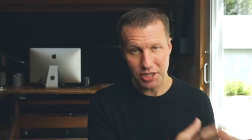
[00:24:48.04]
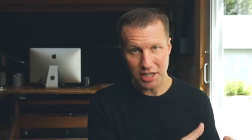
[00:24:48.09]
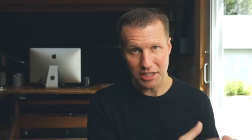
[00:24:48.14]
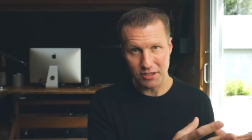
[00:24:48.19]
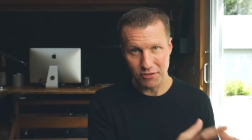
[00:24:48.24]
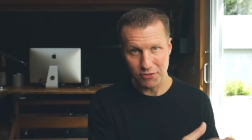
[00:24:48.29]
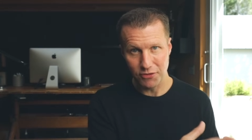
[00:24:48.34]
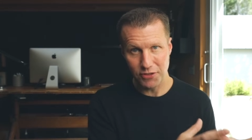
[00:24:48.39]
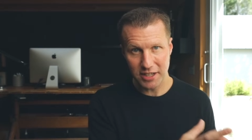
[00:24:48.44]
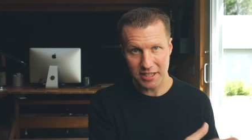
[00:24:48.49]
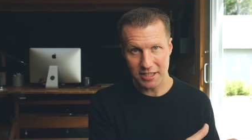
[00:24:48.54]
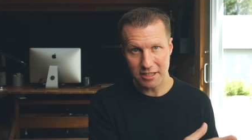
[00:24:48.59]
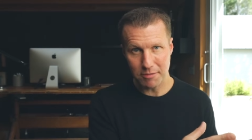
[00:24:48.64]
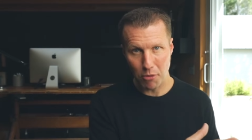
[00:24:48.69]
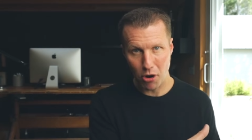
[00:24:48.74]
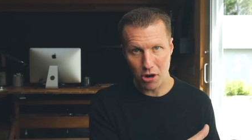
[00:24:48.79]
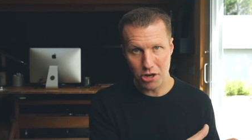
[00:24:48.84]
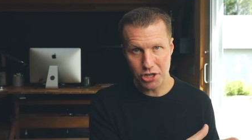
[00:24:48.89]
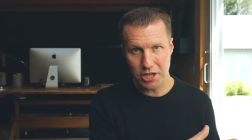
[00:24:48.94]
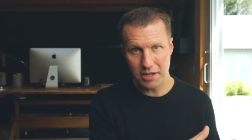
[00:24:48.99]
has a fixed
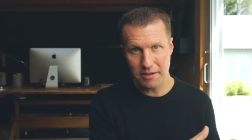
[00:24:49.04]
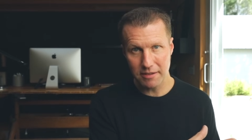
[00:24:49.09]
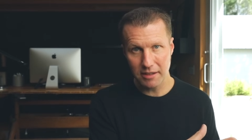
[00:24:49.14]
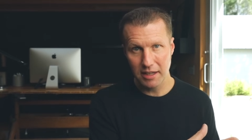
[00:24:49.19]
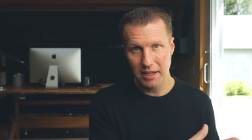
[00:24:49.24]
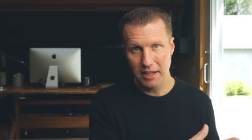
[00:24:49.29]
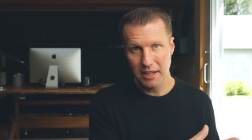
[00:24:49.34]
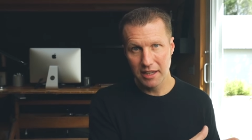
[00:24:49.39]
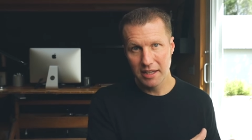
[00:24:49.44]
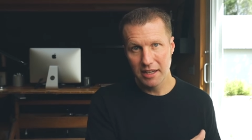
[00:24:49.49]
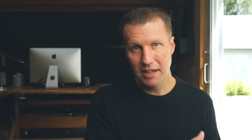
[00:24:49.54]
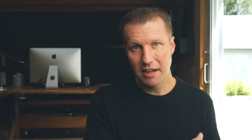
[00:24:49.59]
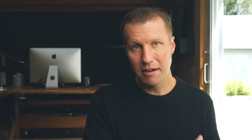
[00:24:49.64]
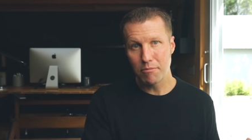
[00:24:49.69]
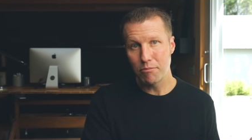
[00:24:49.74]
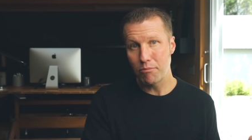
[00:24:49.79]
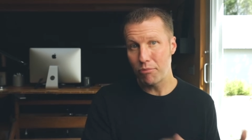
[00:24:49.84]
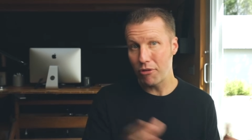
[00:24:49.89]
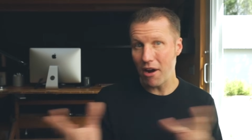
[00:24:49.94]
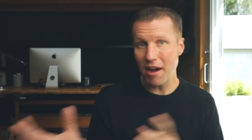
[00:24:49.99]
margin,
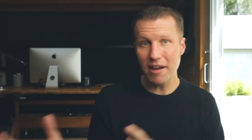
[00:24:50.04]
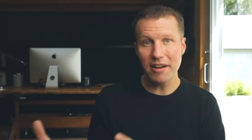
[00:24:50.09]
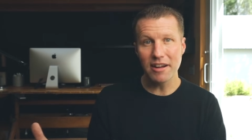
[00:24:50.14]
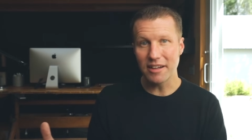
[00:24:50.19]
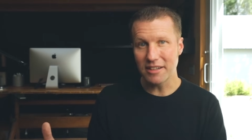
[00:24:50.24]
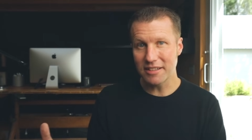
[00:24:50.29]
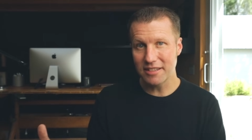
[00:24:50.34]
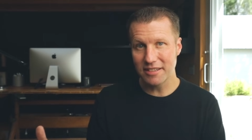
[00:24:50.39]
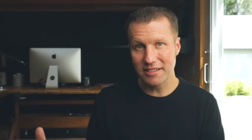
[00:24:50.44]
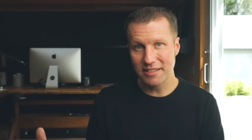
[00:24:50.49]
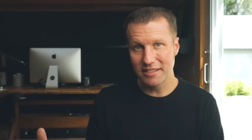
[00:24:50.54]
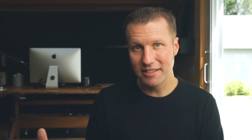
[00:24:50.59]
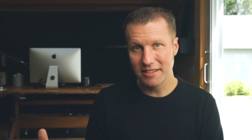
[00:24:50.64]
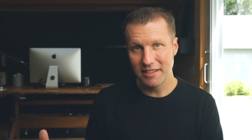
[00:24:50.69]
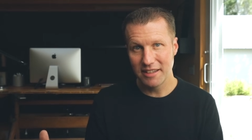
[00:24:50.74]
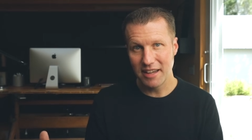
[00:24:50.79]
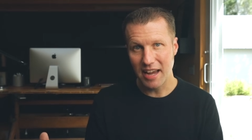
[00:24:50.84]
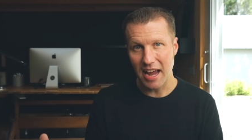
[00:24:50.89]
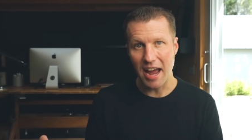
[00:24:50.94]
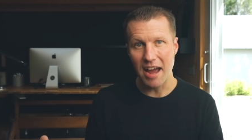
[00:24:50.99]
products
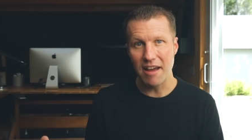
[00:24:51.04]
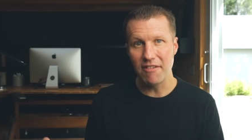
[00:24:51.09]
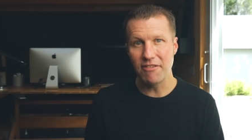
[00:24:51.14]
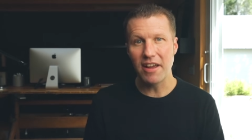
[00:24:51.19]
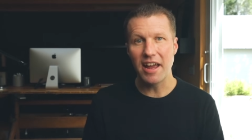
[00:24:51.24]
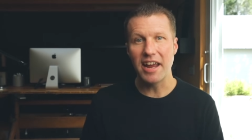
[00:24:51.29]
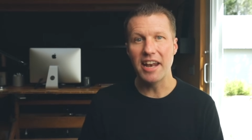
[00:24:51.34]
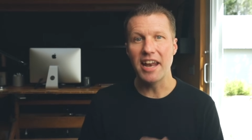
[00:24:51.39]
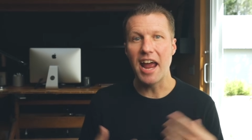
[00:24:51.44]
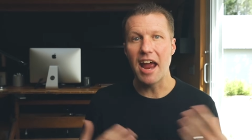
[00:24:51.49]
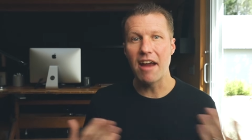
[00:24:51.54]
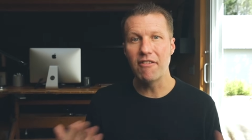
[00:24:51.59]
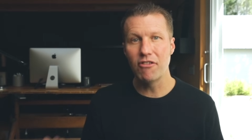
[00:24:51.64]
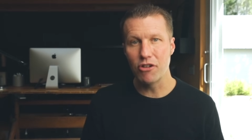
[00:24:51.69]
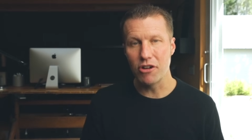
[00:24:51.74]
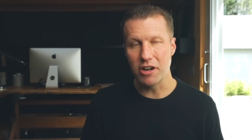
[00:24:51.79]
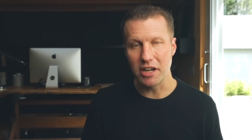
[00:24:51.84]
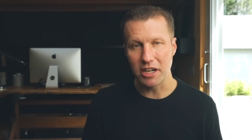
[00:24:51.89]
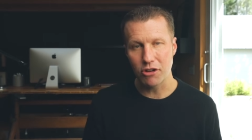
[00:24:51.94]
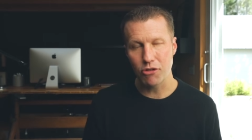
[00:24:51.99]
have an
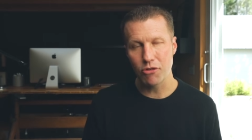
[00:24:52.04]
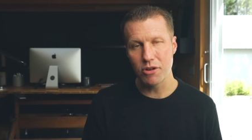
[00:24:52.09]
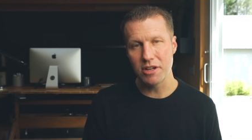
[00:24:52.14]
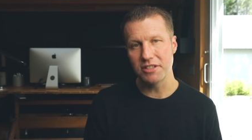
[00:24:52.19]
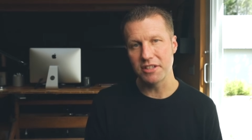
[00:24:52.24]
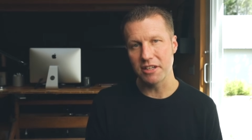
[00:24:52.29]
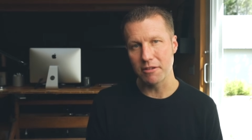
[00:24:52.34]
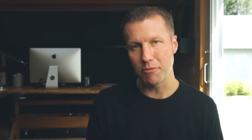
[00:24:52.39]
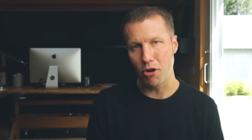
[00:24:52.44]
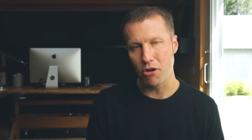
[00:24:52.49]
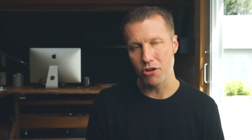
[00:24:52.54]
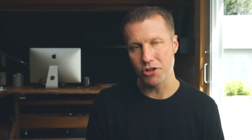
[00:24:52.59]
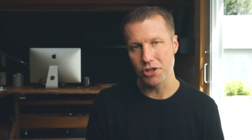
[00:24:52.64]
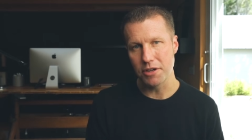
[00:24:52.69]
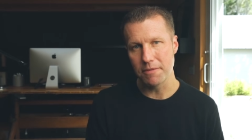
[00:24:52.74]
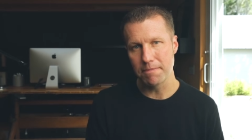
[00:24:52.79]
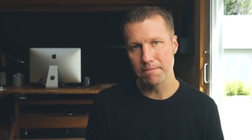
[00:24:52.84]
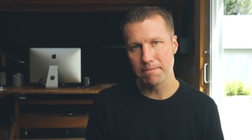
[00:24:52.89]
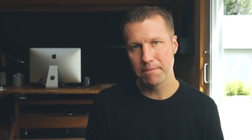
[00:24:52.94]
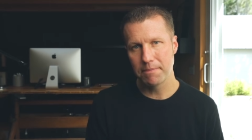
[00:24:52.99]
ever increasing
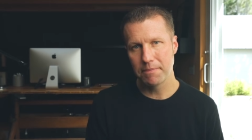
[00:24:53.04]
margin.